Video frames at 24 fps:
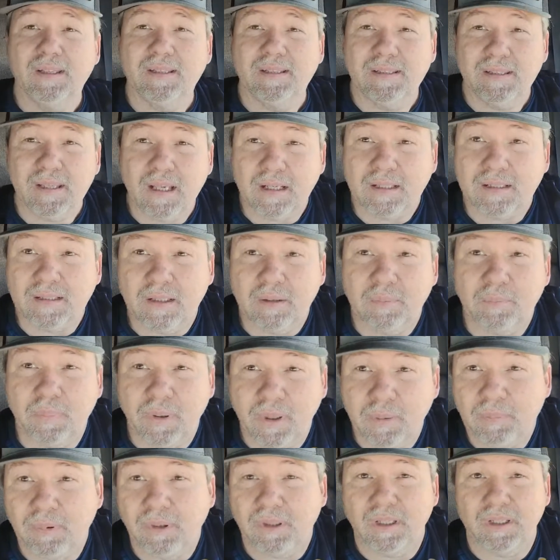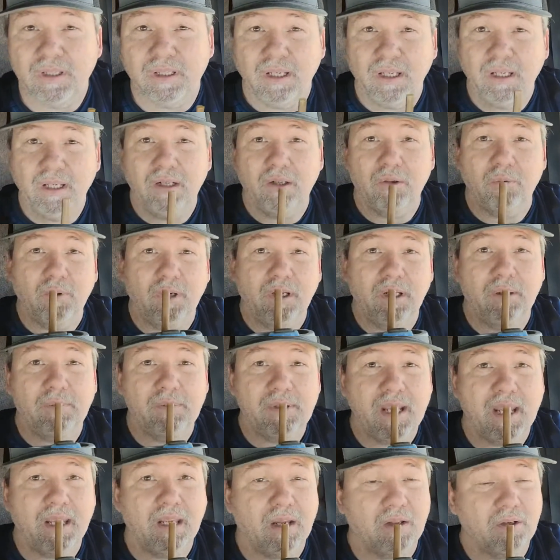sexy people of the interwebs, how
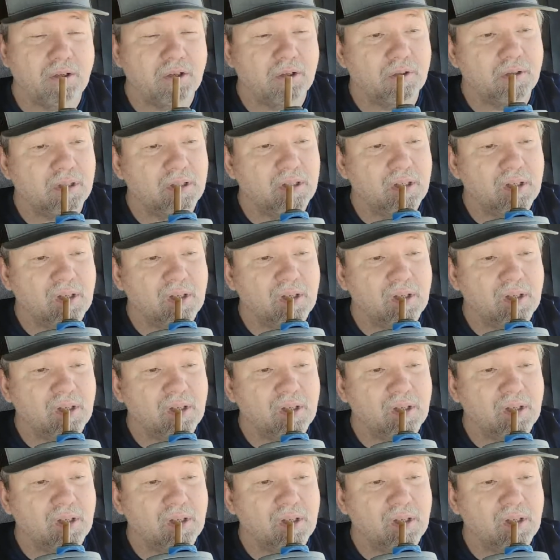y'all doing?